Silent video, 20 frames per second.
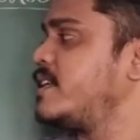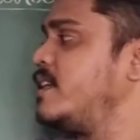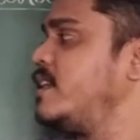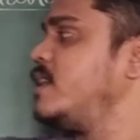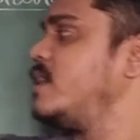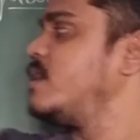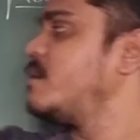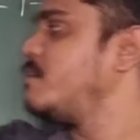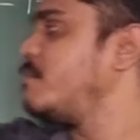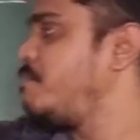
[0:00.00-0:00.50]

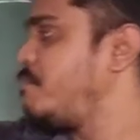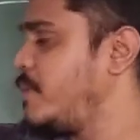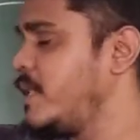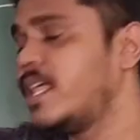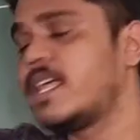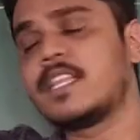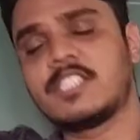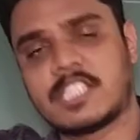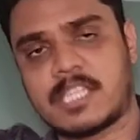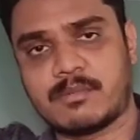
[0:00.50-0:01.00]
in
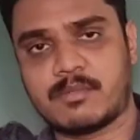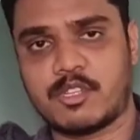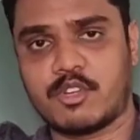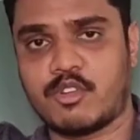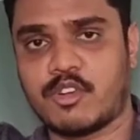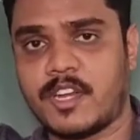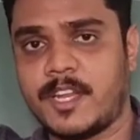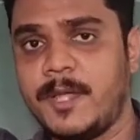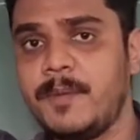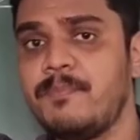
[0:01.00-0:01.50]
clear inscription
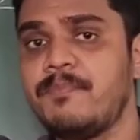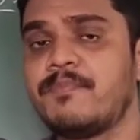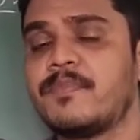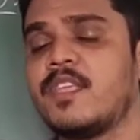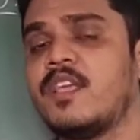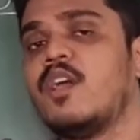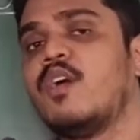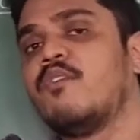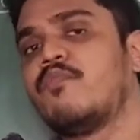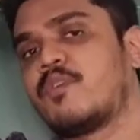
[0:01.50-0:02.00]
only.
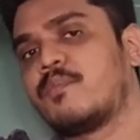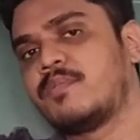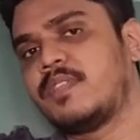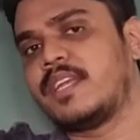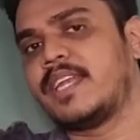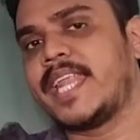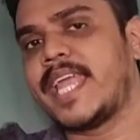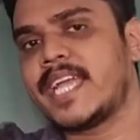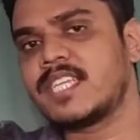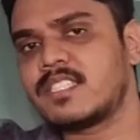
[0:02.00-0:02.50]
In the
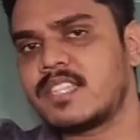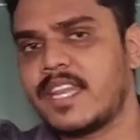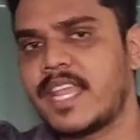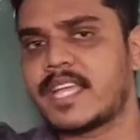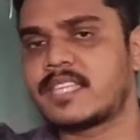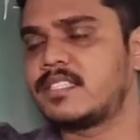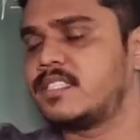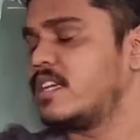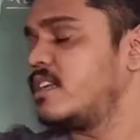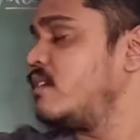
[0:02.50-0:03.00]
next
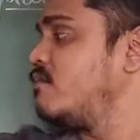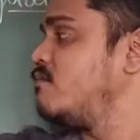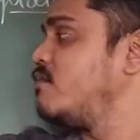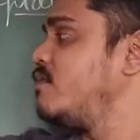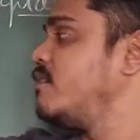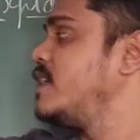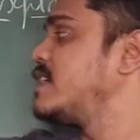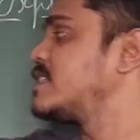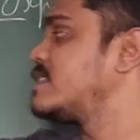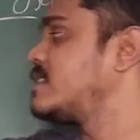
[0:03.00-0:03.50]
lecture, we
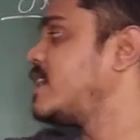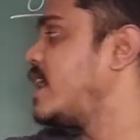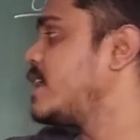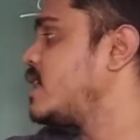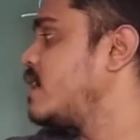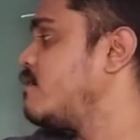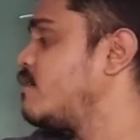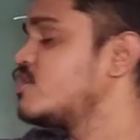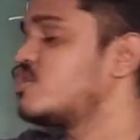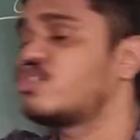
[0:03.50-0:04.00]
will
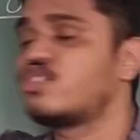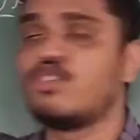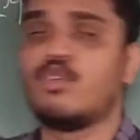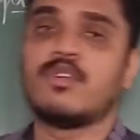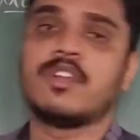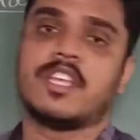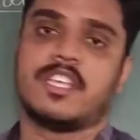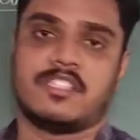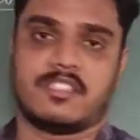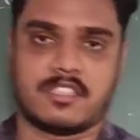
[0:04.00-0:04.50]
start our
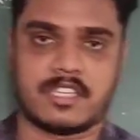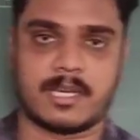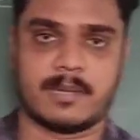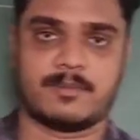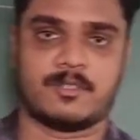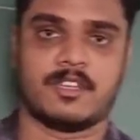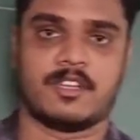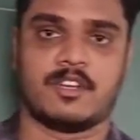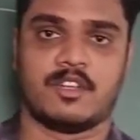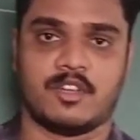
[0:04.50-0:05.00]
stone
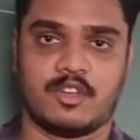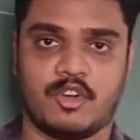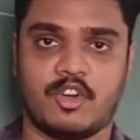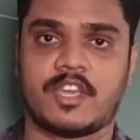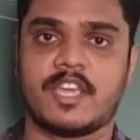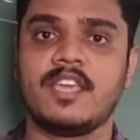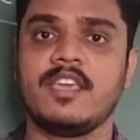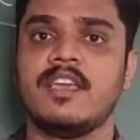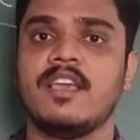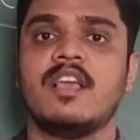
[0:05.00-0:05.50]
inscription.
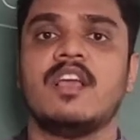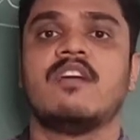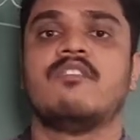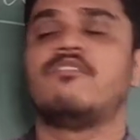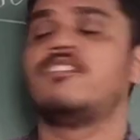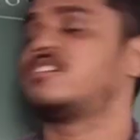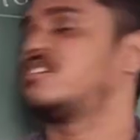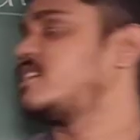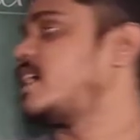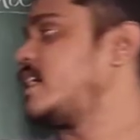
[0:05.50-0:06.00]
Okay, we
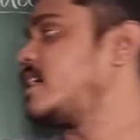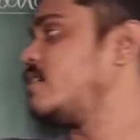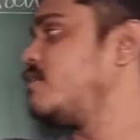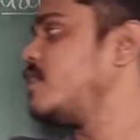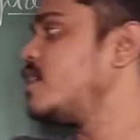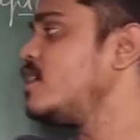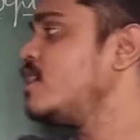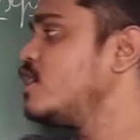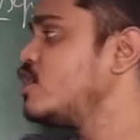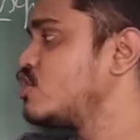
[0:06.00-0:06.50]
will start
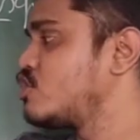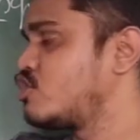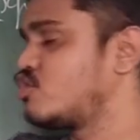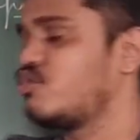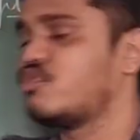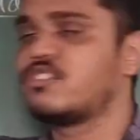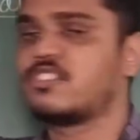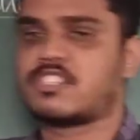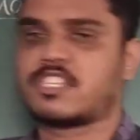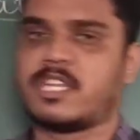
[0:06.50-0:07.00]
our
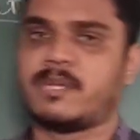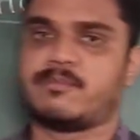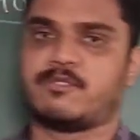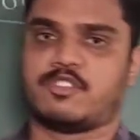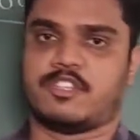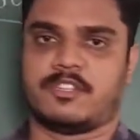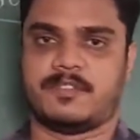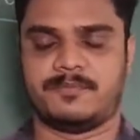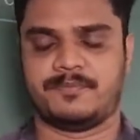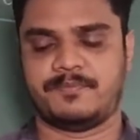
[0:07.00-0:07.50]
stone inscription.